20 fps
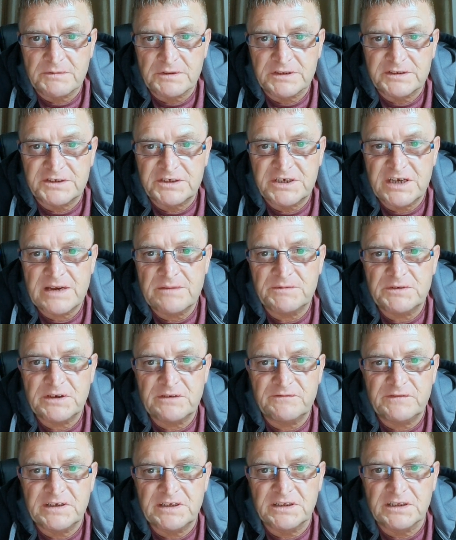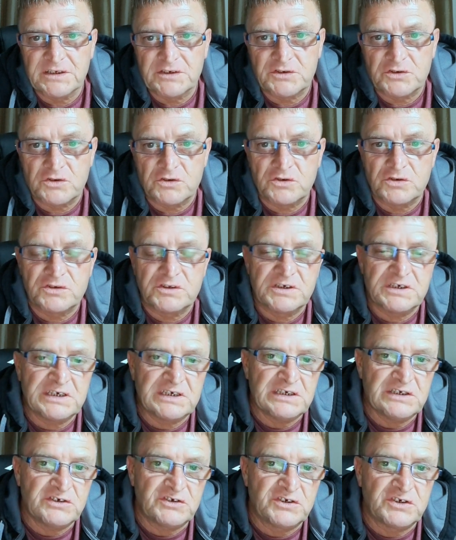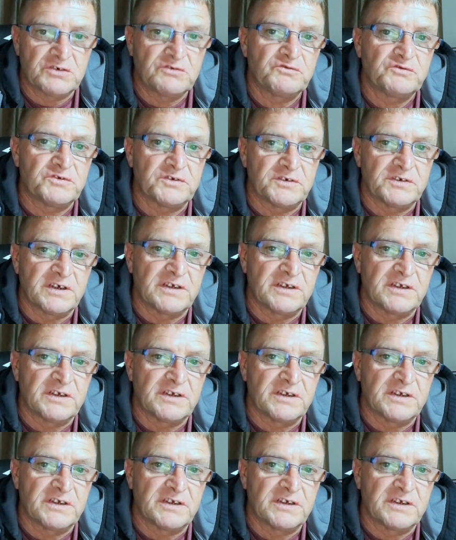a shape-shifting lizard that eats children